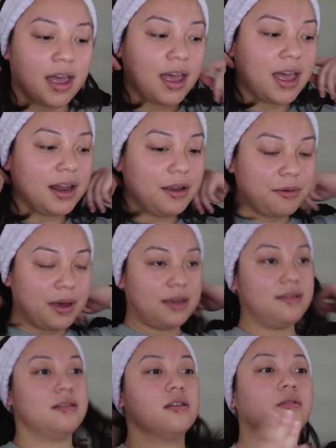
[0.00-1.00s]

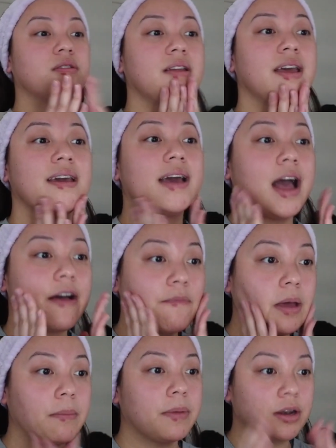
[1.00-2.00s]
Anyways, so today I have
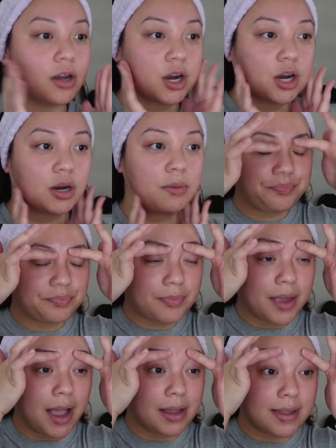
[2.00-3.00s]
my midterm.
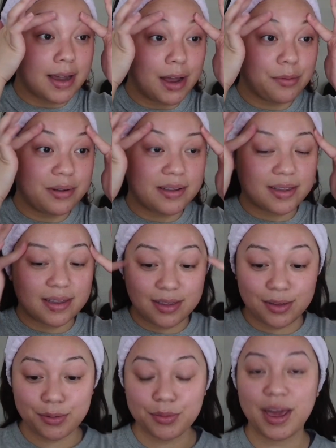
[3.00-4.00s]
I said I would
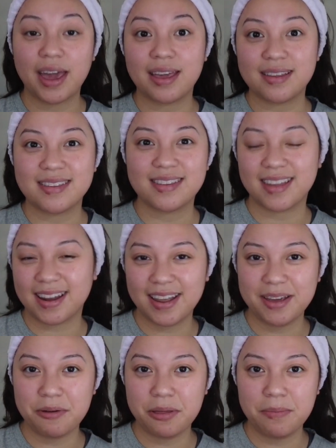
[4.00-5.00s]
do a
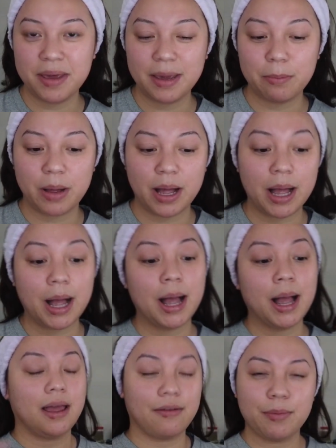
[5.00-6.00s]
study with me, but
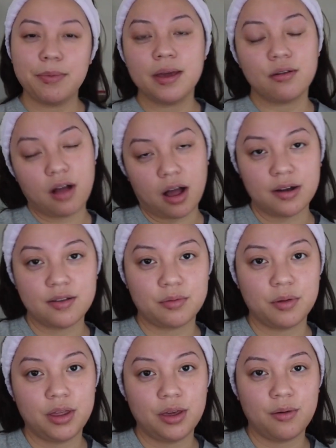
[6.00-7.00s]
if I'm being honest
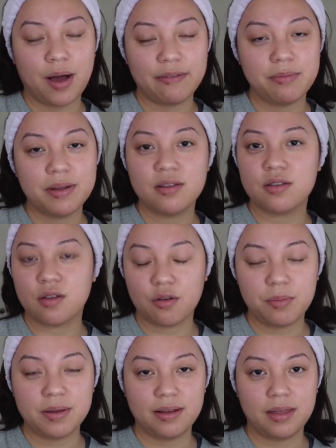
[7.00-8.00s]
with you, I've been so
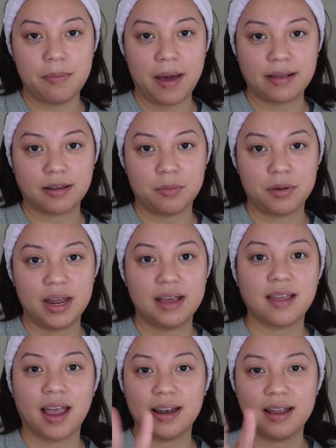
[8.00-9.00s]
busy the past couple days.
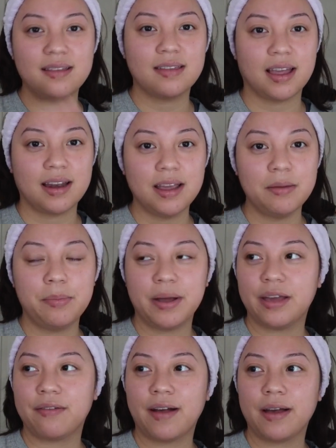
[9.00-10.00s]
I did study, but
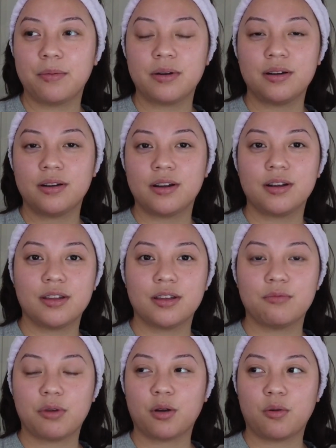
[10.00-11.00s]
if I were to
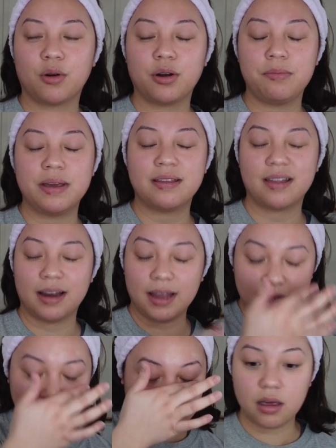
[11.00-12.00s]
record me
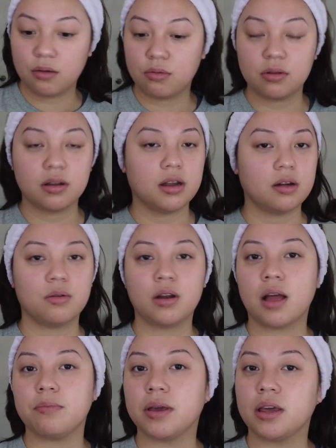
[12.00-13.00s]
studying, it would
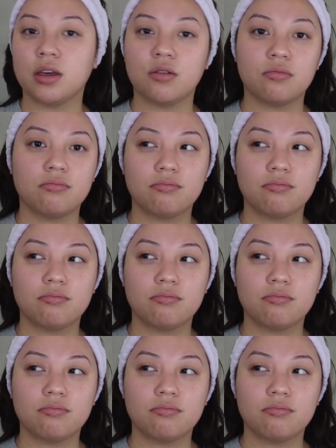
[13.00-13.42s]
not be cute.